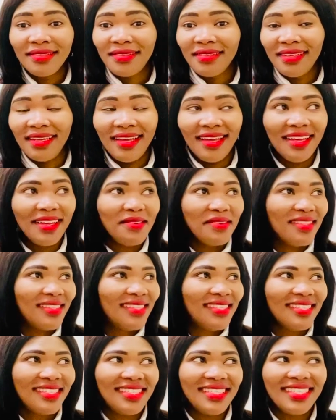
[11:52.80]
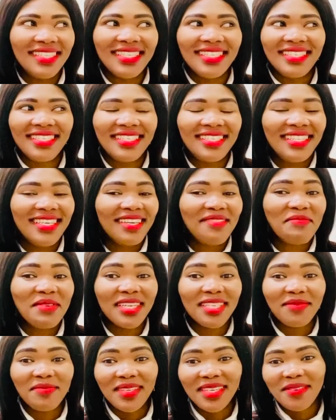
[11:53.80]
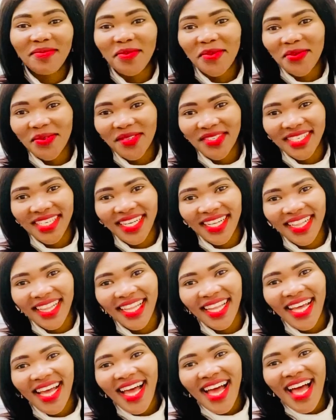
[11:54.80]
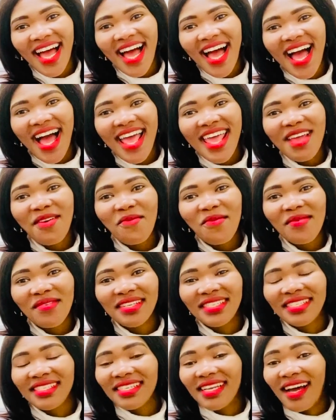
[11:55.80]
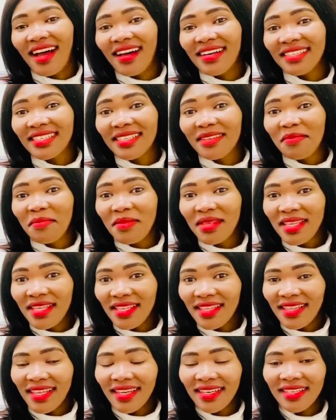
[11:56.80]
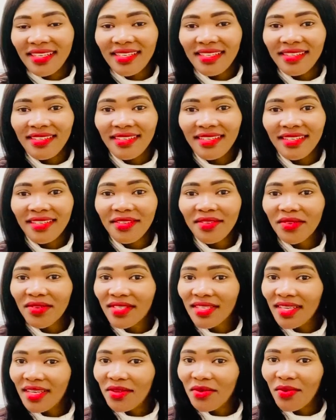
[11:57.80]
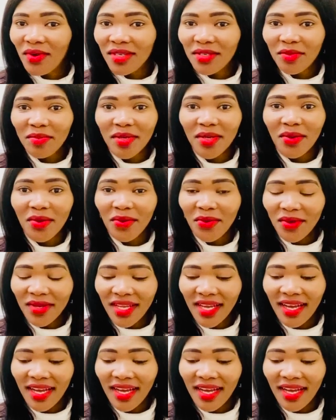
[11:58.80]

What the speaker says: this thing makes me emotional. He would ask me that, didn't you say you want to be a lawyer?